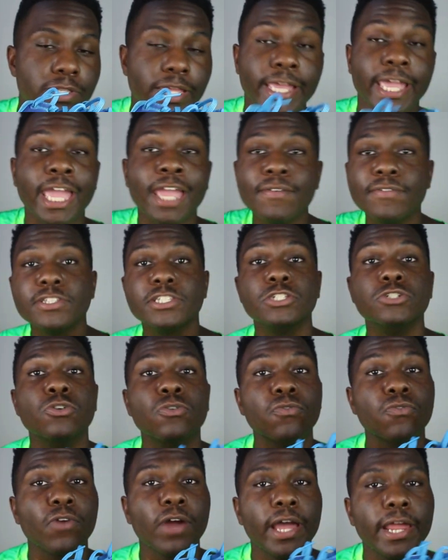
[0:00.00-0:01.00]
Like every single
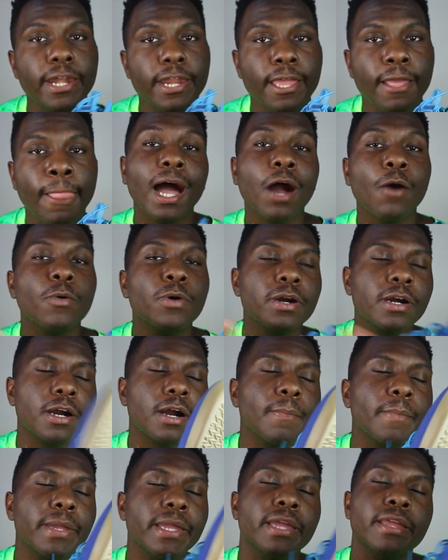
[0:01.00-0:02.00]
Friday, I would
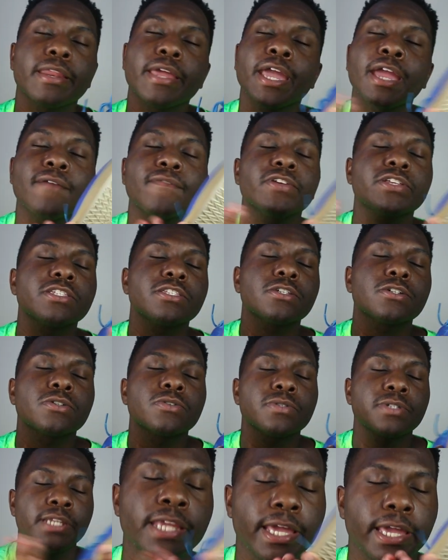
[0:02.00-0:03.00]
come in every
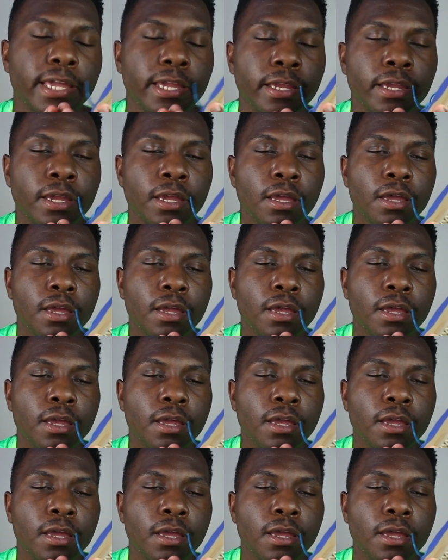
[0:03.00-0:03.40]
single day